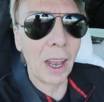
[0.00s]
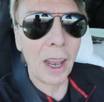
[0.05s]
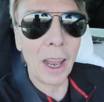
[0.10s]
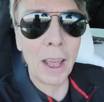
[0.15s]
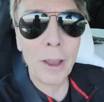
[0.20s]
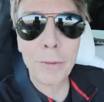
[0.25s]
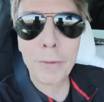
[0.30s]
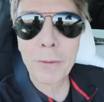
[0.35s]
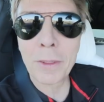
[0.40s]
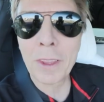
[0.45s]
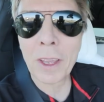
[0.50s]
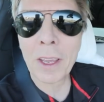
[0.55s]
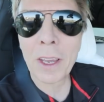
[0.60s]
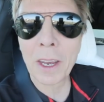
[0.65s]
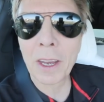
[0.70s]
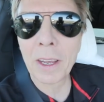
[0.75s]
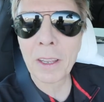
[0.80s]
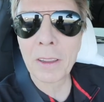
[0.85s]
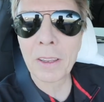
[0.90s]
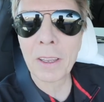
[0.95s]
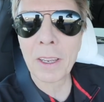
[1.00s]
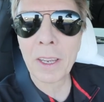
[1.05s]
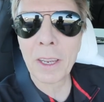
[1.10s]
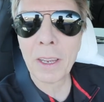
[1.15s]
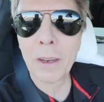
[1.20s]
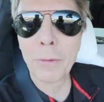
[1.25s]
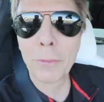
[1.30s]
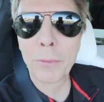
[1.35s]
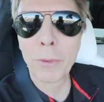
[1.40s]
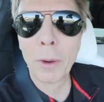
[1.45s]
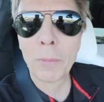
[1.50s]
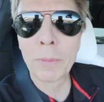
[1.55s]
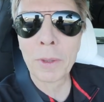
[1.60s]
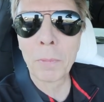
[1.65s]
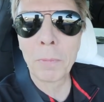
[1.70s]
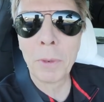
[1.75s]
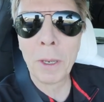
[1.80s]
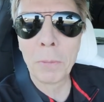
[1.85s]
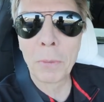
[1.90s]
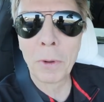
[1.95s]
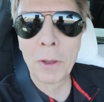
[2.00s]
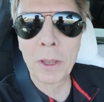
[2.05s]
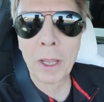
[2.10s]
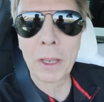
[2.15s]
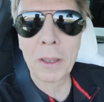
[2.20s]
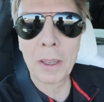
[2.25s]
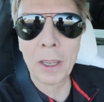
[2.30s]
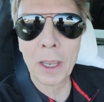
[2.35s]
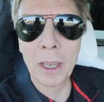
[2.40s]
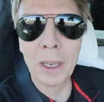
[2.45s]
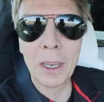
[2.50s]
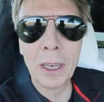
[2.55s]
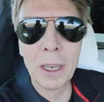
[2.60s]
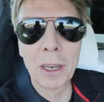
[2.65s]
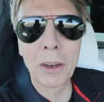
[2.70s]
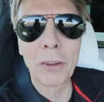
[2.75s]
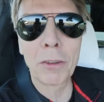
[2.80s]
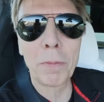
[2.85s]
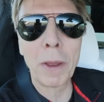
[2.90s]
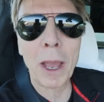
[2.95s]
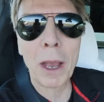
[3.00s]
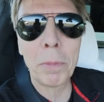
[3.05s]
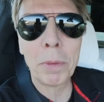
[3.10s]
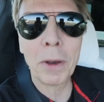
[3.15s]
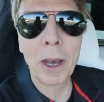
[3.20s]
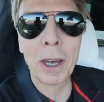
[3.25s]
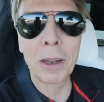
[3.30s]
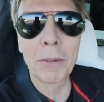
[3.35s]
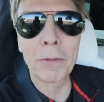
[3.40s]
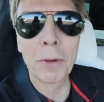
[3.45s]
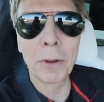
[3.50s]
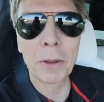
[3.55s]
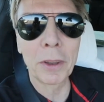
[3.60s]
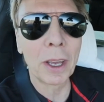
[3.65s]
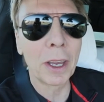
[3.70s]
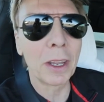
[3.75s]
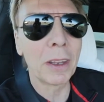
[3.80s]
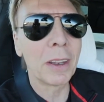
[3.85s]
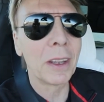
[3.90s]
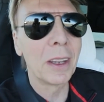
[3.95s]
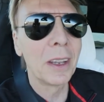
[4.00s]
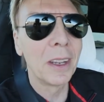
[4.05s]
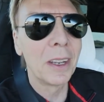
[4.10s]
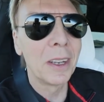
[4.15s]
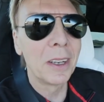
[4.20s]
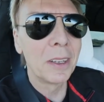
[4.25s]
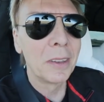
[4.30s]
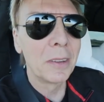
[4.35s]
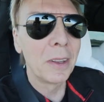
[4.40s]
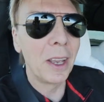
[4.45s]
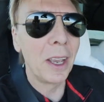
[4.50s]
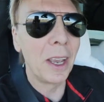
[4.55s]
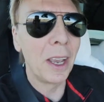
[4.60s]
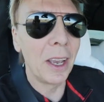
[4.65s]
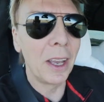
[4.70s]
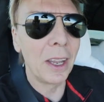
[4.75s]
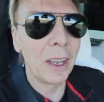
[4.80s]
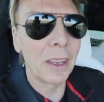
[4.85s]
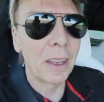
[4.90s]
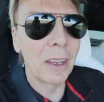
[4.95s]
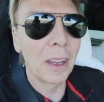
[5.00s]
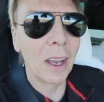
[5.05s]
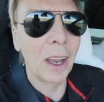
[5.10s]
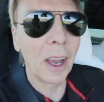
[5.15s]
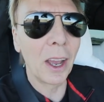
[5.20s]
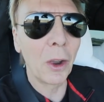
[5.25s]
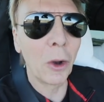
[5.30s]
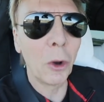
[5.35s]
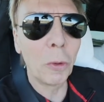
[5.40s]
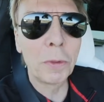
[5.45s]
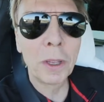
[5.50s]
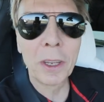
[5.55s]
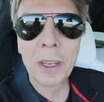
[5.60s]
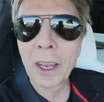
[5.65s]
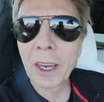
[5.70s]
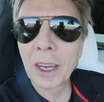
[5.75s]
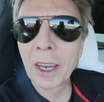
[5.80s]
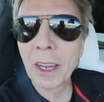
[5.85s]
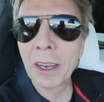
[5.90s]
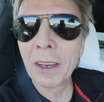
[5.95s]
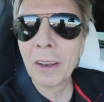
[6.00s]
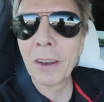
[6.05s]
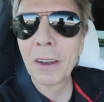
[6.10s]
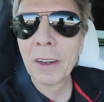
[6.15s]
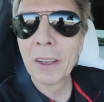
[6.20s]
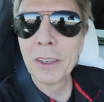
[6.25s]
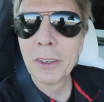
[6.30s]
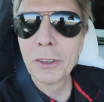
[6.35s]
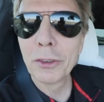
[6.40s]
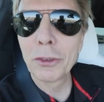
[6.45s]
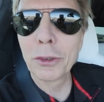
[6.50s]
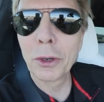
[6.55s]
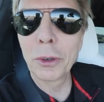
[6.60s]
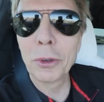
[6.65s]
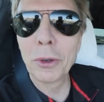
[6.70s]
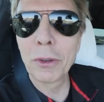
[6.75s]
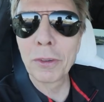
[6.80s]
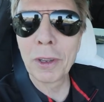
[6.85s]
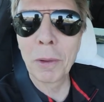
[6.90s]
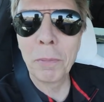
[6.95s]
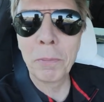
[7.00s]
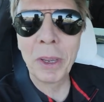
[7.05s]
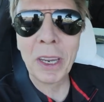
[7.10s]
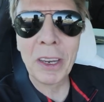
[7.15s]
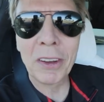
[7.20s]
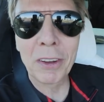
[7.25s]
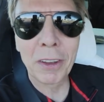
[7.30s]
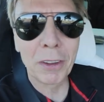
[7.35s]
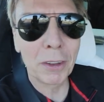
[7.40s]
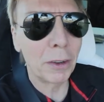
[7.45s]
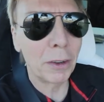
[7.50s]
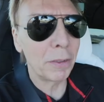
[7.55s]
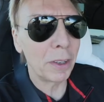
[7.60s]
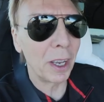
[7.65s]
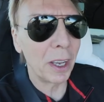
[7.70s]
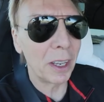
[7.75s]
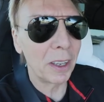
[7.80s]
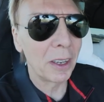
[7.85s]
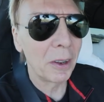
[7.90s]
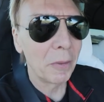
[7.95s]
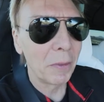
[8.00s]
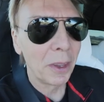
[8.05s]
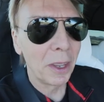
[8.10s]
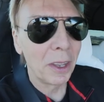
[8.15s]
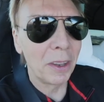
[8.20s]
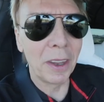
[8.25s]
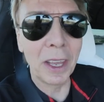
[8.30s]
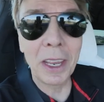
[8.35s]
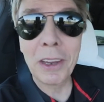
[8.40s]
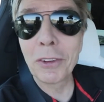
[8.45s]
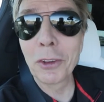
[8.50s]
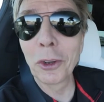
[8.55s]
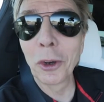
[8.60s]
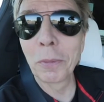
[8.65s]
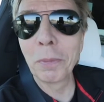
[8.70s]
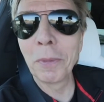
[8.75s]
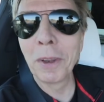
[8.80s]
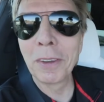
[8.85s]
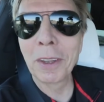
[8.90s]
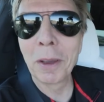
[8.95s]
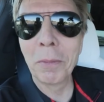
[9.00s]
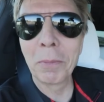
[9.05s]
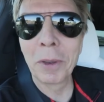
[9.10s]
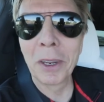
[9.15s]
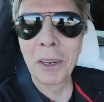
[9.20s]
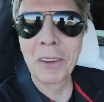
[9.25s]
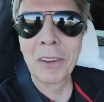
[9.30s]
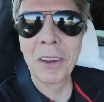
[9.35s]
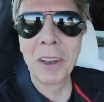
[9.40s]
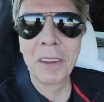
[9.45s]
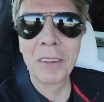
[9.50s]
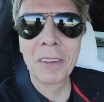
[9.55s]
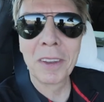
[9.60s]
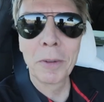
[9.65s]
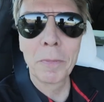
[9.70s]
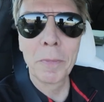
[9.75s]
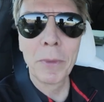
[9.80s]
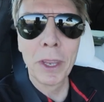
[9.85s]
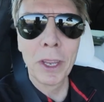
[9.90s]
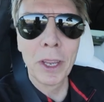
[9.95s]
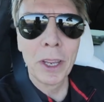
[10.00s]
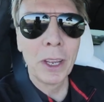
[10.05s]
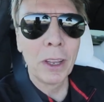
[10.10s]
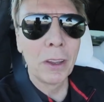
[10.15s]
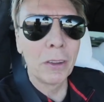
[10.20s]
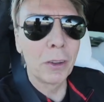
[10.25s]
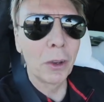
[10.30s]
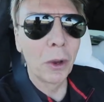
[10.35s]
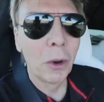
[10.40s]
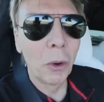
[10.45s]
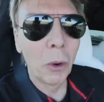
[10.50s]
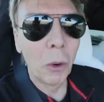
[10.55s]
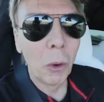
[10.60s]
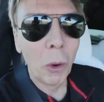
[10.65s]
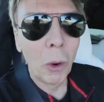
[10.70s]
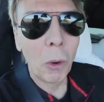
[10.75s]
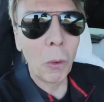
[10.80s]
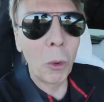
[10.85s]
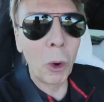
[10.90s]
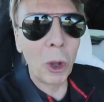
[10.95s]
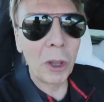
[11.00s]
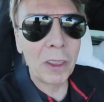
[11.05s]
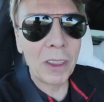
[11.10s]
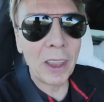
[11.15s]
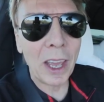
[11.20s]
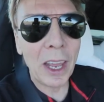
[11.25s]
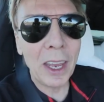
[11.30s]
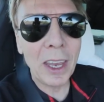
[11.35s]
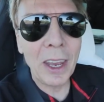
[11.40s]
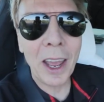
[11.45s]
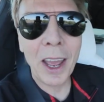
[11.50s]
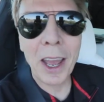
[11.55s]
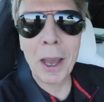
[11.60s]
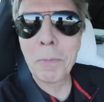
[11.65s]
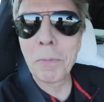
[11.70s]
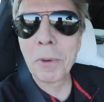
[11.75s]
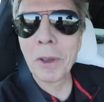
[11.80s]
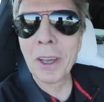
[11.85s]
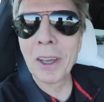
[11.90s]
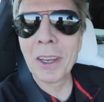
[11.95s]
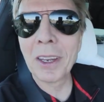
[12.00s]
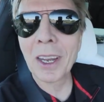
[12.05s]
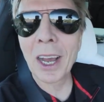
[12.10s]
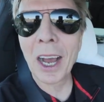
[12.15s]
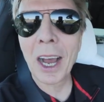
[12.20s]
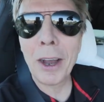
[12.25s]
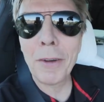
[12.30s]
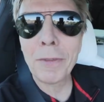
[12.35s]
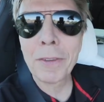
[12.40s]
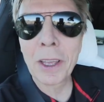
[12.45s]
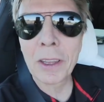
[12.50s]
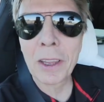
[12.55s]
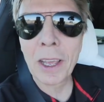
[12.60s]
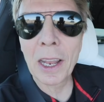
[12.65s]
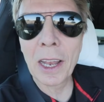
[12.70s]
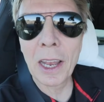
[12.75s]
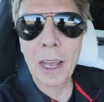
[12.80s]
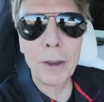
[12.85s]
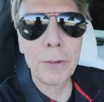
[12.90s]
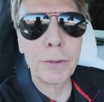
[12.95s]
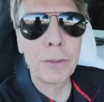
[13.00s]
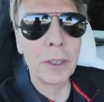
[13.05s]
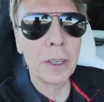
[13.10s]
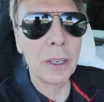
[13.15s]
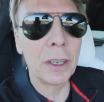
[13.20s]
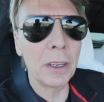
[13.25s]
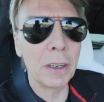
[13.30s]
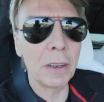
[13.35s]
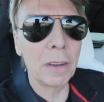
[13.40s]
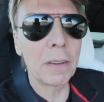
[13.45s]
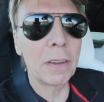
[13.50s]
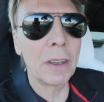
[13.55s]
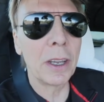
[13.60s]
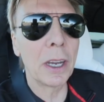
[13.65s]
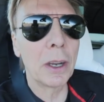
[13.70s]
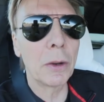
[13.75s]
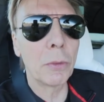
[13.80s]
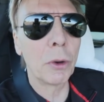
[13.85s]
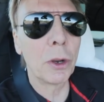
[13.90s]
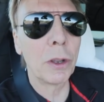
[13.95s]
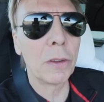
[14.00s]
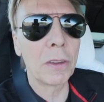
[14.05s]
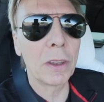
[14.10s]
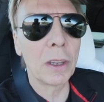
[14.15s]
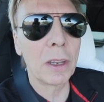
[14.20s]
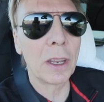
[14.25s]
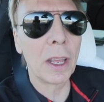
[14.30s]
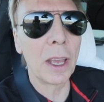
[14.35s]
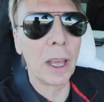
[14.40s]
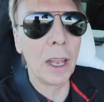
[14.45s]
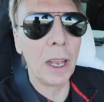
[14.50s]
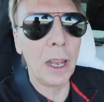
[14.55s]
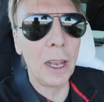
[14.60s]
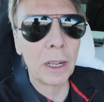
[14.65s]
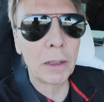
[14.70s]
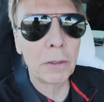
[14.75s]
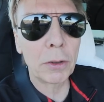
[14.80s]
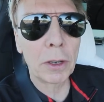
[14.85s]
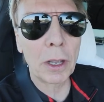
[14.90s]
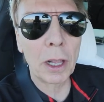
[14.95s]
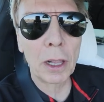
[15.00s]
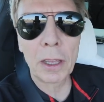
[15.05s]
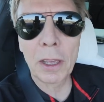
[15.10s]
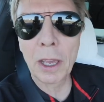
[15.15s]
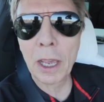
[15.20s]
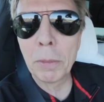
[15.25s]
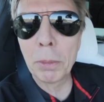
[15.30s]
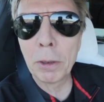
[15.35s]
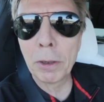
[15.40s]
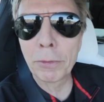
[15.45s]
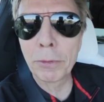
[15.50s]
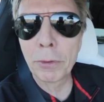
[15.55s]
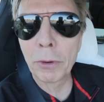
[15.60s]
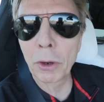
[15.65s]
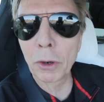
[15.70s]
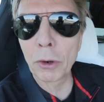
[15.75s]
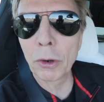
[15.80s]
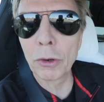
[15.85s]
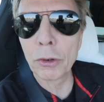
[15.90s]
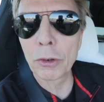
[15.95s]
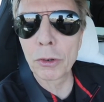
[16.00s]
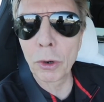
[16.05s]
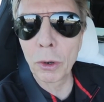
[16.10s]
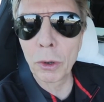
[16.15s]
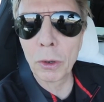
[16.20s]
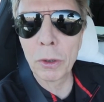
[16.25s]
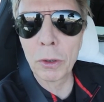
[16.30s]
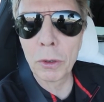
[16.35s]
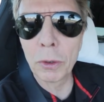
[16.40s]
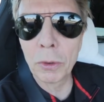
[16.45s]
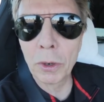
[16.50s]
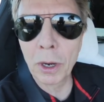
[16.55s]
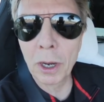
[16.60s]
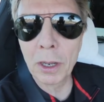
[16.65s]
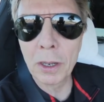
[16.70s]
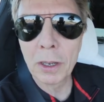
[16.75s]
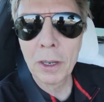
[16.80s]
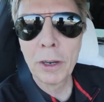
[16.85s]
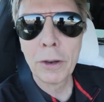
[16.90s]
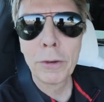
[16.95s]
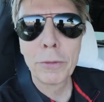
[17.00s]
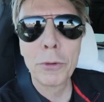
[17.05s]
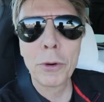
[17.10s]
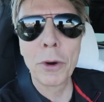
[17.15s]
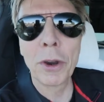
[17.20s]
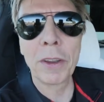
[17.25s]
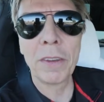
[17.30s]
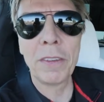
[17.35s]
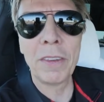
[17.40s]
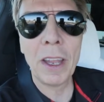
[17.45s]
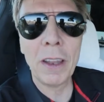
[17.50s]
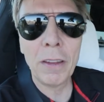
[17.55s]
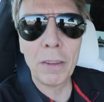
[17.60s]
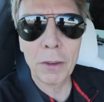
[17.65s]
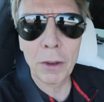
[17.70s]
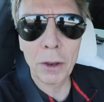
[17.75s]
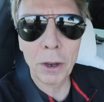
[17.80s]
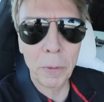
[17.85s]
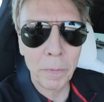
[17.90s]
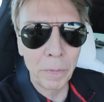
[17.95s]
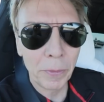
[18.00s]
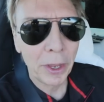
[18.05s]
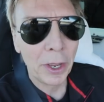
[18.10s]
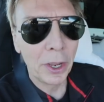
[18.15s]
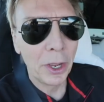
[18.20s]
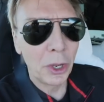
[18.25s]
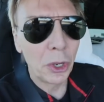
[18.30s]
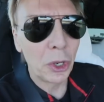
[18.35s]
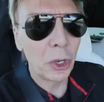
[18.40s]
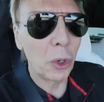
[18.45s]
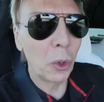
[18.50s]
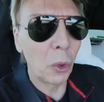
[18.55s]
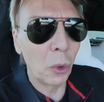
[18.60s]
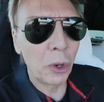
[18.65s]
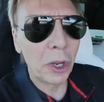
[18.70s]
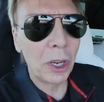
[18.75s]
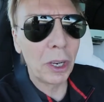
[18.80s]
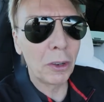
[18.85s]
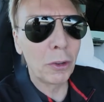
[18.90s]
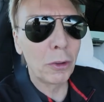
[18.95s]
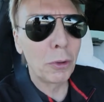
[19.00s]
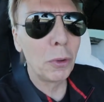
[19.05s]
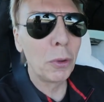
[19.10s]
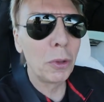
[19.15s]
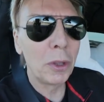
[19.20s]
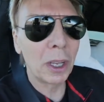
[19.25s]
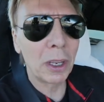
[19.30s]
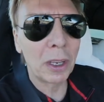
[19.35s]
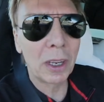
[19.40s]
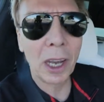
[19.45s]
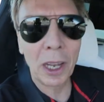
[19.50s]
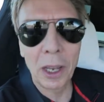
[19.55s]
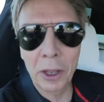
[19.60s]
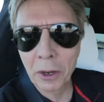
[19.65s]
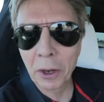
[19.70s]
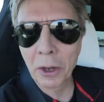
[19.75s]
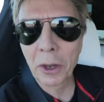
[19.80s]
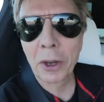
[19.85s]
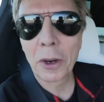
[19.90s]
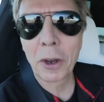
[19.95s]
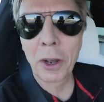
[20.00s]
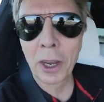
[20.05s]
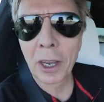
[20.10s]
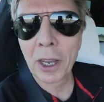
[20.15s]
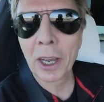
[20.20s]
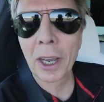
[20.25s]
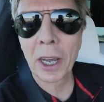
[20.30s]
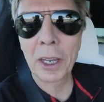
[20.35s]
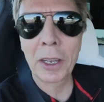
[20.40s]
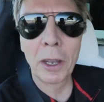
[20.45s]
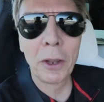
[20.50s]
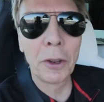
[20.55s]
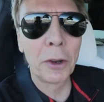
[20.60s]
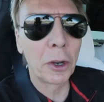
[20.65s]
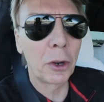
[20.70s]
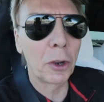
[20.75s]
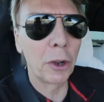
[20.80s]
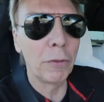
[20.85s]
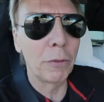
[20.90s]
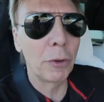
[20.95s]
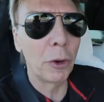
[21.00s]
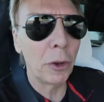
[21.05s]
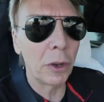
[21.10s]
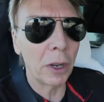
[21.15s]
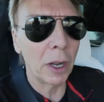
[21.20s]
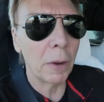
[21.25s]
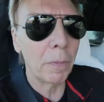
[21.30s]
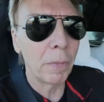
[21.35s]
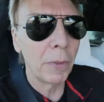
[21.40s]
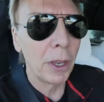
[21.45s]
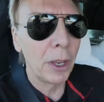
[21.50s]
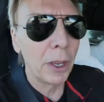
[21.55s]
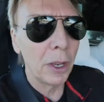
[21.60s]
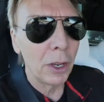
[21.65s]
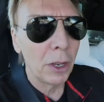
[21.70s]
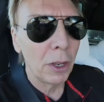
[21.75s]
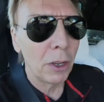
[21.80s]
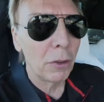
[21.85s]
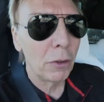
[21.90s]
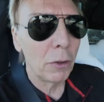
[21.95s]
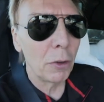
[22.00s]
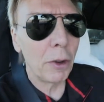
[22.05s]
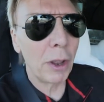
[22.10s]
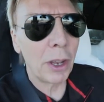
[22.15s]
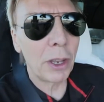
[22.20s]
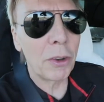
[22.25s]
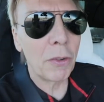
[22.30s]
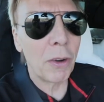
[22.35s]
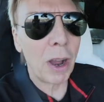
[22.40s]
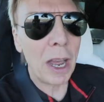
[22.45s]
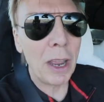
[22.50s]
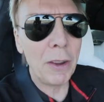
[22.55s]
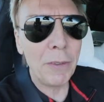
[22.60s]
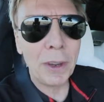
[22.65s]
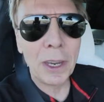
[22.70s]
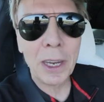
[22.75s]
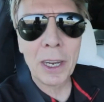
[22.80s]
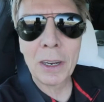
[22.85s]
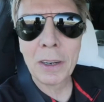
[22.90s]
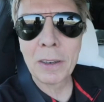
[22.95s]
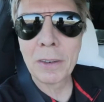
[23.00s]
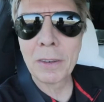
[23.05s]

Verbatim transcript: left there they informed the people that they need a spare part for that and I hope that I can show you some pictures that they showed me some pictures so what then happened after they left is there was an electrical cable for control or for a sensor going to that catalytic, converter. So they're driving